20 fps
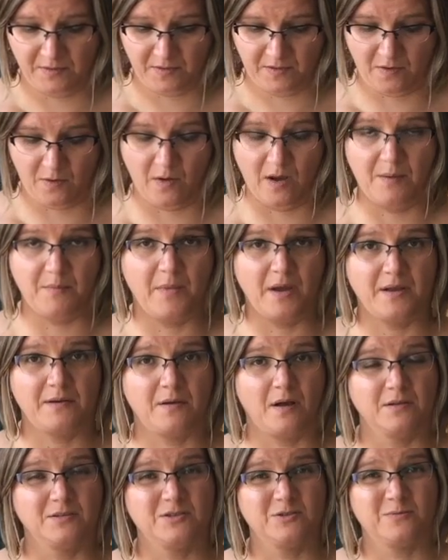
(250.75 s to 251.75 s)
So I might
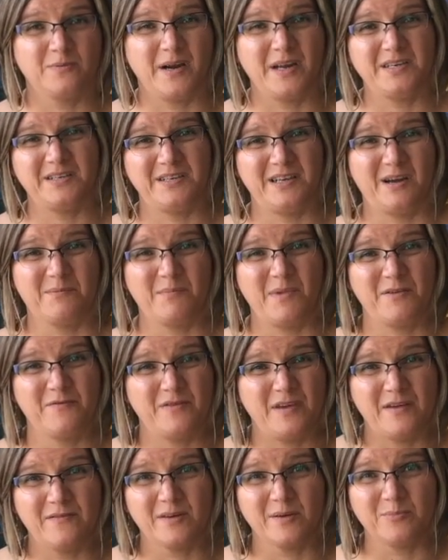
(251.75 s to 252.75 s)
also write down my
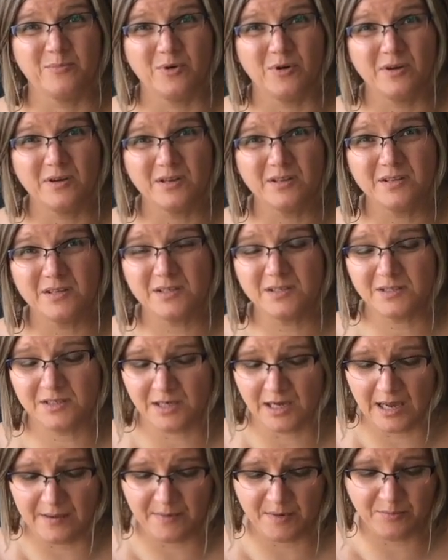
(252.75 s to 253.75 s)
favorite book at this
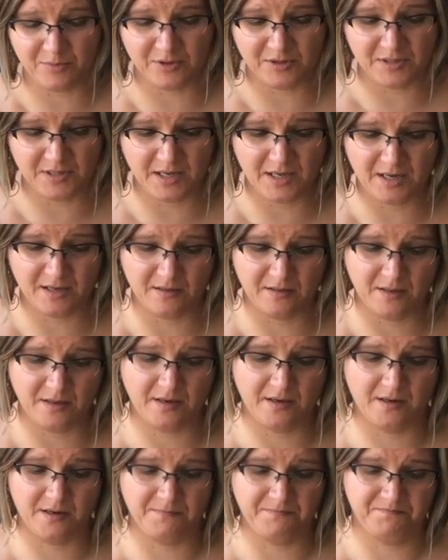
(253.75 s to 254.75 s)
time and put that in
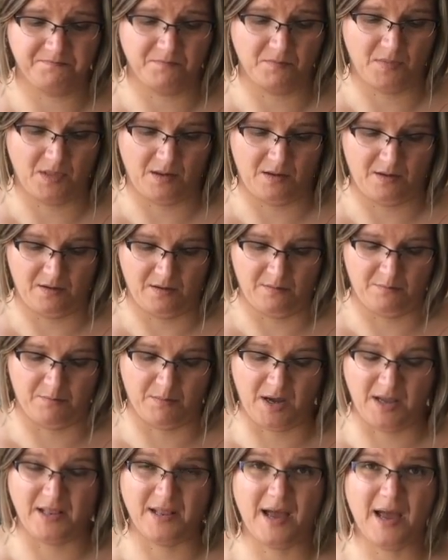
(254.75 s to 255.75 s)
there,
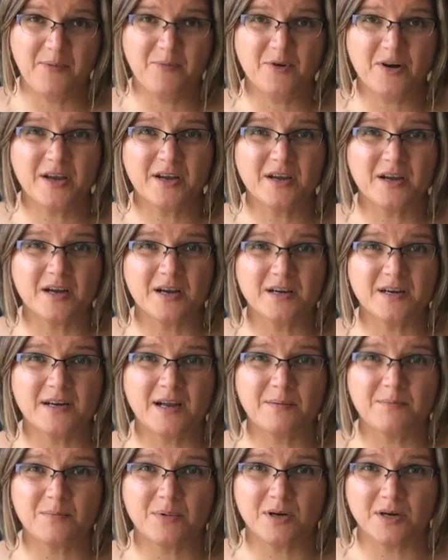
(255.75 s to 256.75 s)
my library card
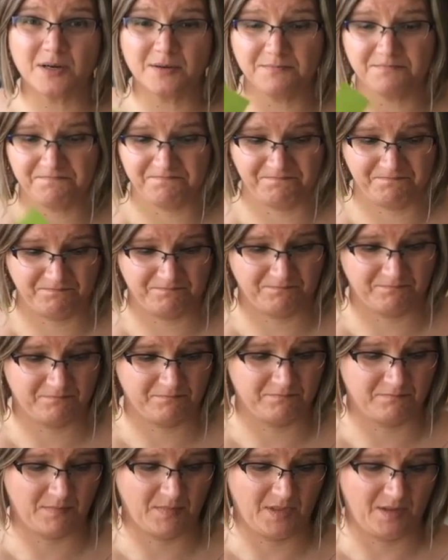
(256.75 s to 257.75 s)
number.
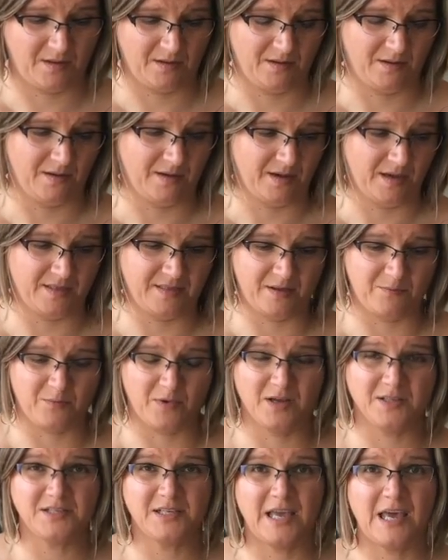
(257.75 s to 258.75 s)
And then
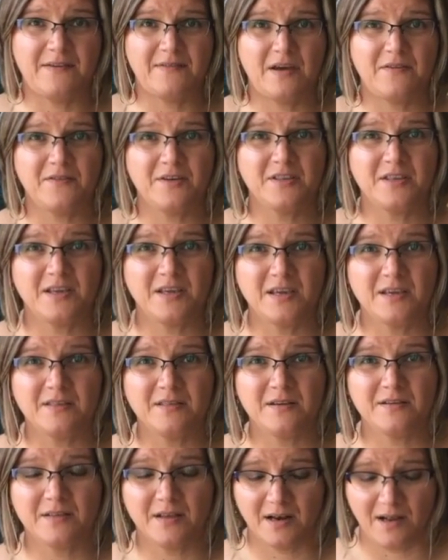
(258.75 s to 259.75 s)
once I have everything
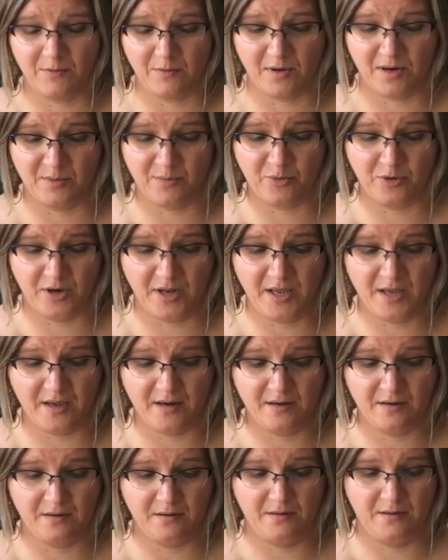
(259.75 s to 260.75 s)
in there that I want to put
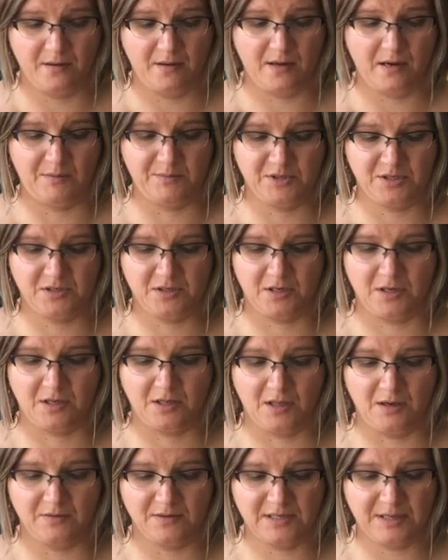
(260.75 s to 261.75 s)
in, I'm just going to
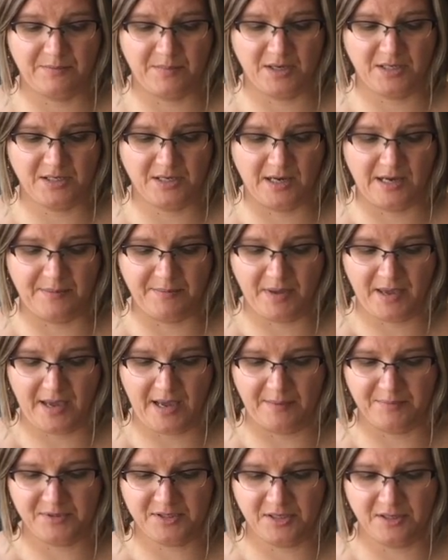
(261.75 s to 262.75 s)
close up my time
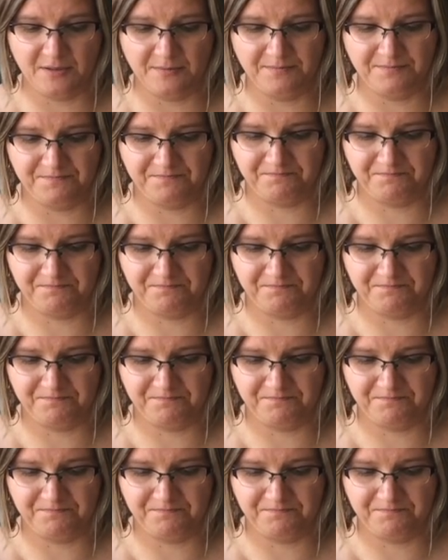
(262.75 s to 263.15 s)
capsule.